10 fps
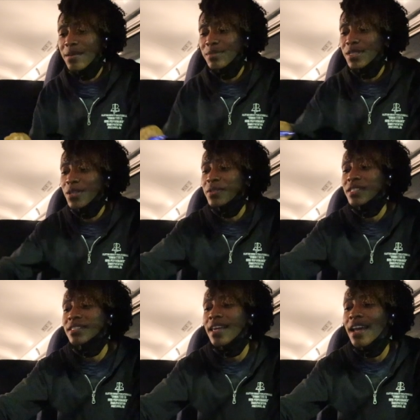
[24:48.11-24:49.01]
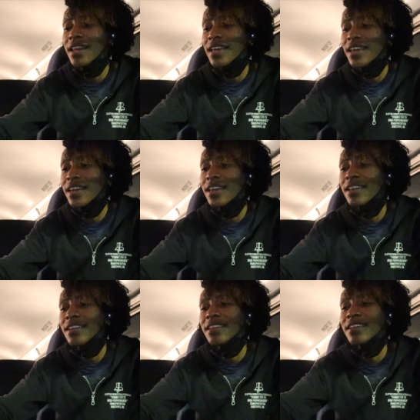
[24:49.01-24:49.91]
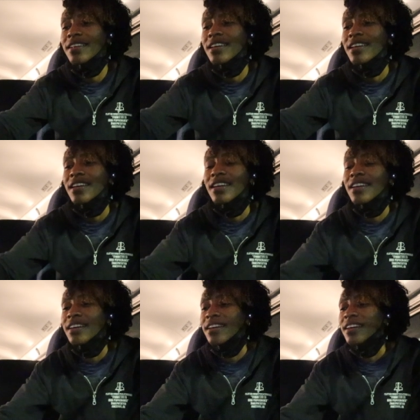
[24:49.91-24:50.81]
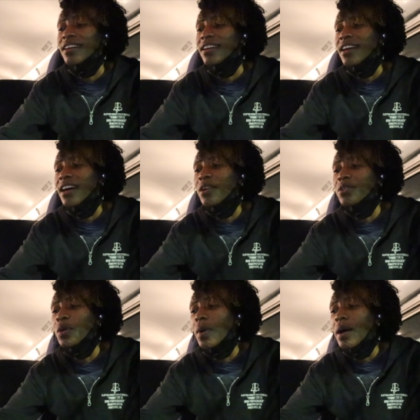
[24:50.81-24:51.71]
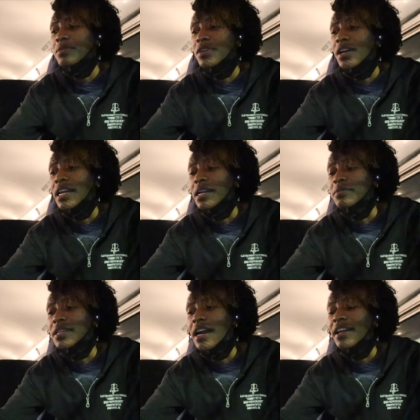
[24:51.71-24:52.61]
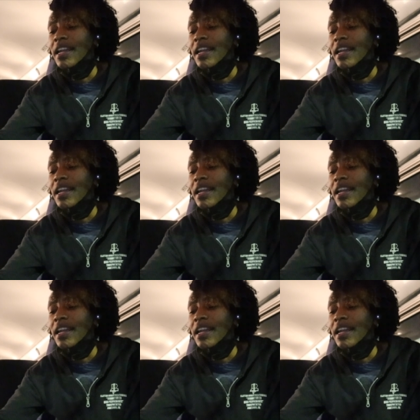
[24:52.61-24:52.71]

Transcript: I'm so excited. I don't know why I'm talking like I'm tired.